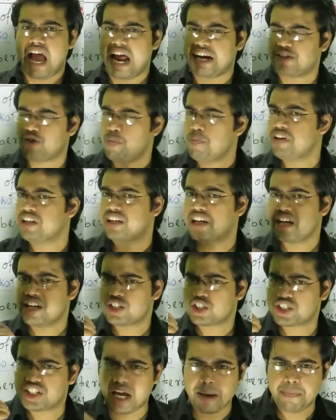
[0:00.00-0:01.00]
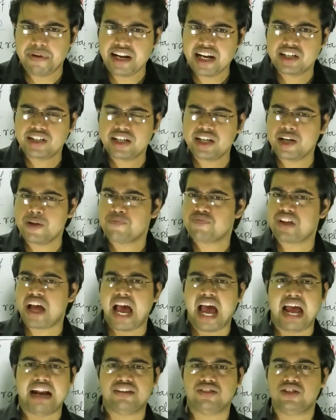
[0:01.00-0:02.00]
atomic stability
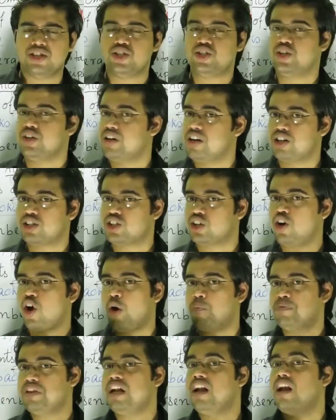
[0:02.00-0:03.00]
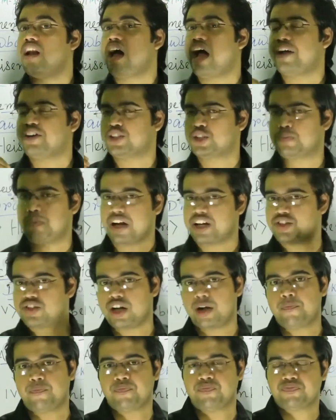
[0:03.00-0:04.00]
and the generation of the line
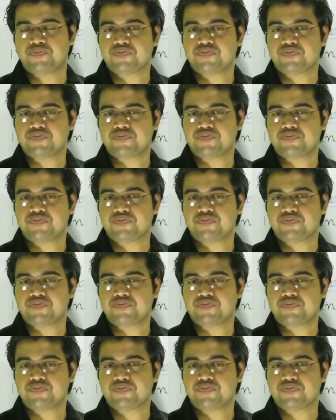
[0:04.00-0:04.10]
spectrum.